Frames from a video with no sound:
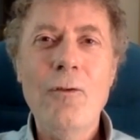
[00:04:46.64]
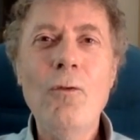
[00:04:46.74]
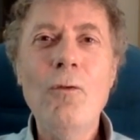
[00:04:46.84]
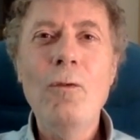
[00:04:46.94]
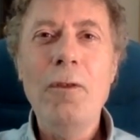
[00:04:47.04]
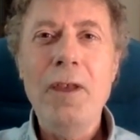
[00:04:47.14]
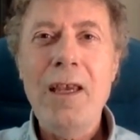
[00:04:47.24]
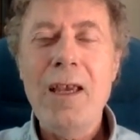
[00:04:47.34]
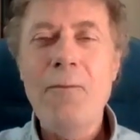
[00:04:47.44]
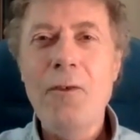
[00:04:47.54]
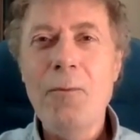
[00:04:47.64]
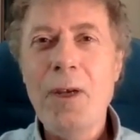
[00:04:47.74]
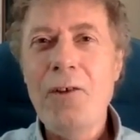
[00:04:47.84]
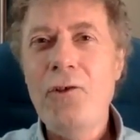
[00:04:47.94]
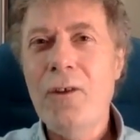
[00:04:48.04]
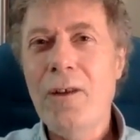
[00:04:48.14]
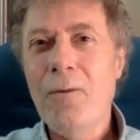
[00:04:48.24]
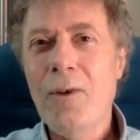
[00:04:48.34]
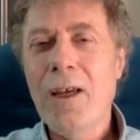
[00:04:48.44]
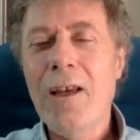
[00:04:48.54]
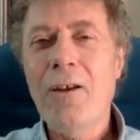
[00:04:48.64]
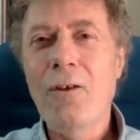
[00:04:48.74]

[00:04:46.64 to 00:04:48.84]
all the information that we're getting,